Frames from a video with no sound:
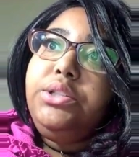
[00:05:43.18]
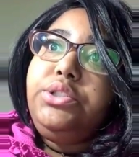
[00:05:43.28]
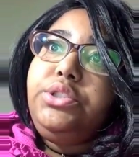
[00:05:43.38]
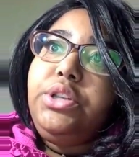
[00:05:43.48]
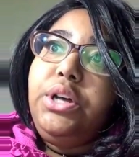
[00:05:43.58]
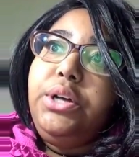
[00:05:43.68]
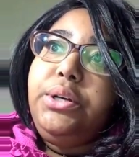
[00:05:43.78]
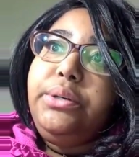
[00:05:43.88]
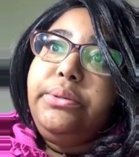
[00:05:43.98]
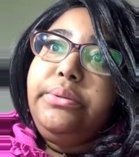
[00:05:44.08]

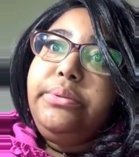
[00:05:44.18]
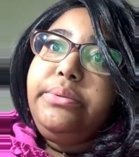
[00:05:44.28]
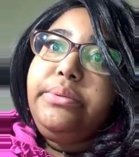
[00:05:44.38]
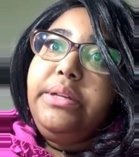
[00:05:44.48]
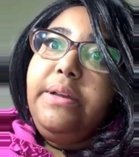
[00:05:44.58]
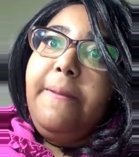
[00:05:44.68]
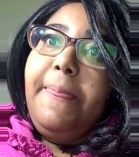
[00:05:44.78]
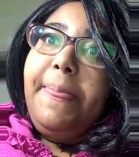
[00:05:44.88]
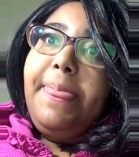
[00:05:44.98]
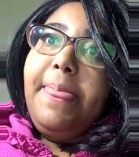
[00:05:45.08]
So,
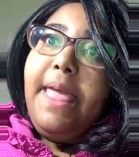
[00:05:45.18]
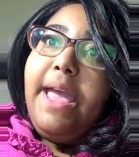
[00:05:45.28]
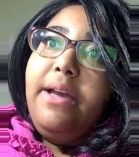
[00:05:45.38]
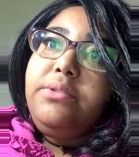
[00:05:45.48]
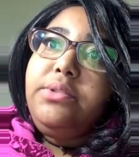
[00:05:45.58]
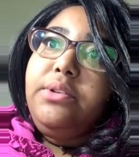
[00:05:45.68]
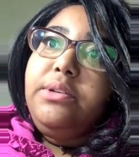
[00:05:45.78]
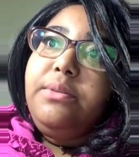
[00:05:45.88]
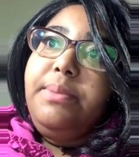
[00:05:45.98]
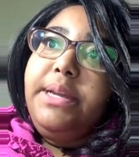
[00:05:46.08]
how Storm
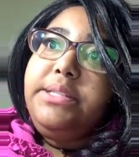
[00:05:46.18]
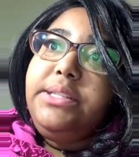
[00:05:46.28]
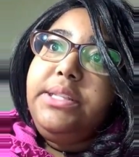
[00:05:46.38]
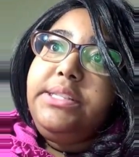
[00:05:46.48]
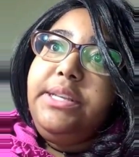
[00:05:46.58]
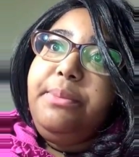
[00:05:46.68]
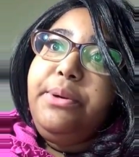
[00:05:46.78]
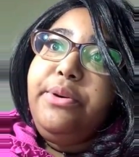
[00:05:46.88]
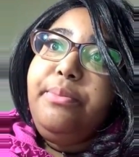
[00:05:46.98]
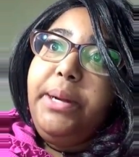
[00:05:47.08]
compares to the
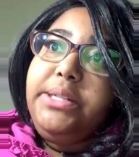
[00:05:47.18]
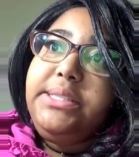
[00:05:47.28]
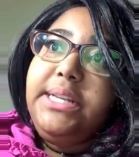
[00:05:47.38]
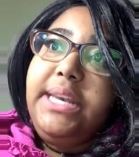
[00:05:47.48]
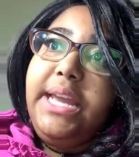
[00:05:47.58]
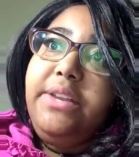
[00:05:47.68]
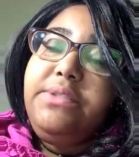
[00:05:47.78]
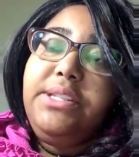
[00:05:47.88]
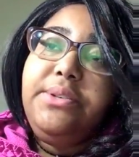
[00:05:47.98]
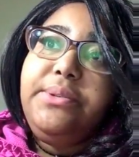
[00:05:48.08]
typical person native
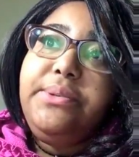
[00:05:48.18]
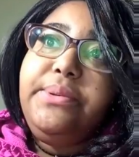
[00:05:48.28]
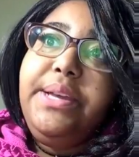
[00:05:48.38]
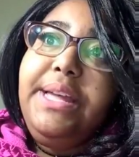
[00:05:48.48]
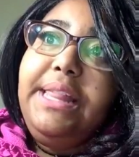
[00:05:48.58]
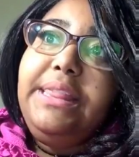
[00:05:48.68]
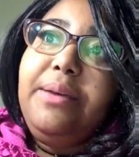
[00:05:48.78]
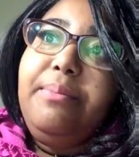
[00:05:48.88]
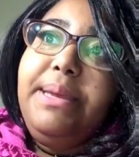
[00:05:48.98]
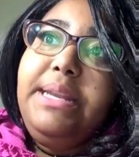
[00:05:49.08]
to
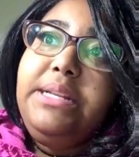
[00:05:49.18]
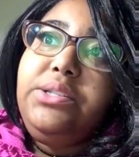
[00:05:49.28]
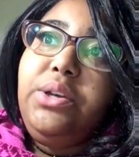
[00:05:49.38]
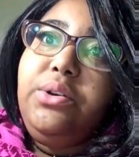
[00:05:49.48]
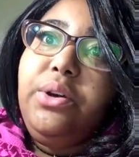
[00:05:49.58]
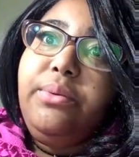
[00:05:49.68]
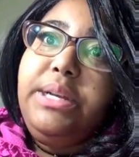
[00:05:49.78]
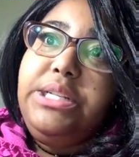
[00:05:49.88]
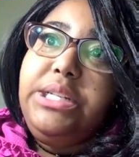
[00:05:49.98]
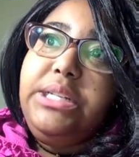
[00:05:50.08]
the Benin Togo
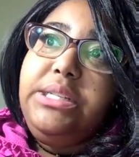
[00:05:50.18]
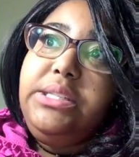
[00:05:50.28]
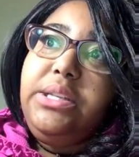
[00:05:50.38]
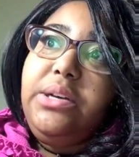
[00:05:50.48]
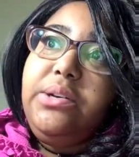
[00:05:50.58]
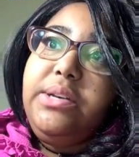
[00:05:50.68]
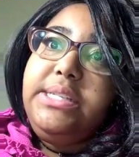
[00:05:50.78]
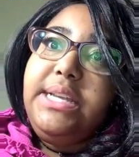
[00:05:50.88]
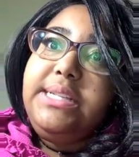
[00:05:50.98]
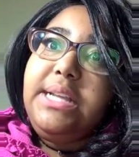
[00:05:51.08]
region. So it
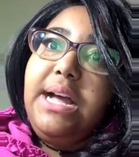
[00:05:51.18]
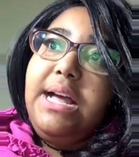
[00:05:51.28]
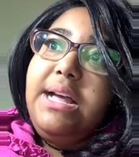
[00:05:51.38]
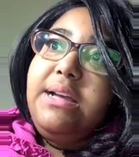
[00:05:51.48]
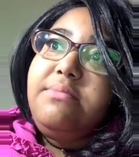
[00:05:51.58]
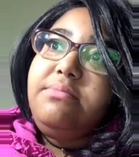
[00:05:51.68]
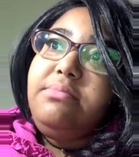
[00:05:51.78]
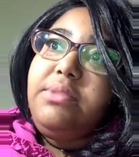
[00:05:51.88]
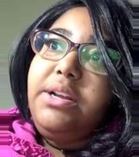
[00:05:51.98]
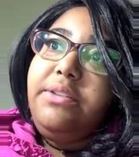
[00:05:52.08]
says I'm
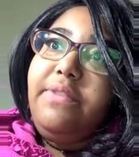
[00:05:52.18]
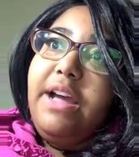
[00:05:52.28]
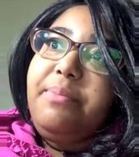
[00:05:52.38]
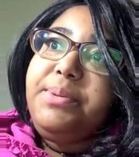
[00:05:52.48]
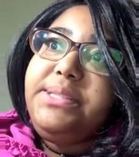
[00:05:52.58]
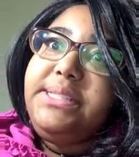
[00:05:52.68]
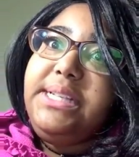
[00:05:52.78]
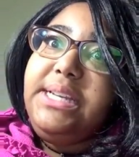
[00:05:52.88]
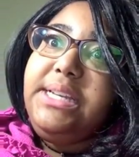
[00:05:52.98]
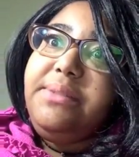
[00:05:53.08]

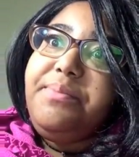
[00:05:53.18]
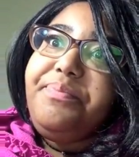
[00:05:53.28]
35%,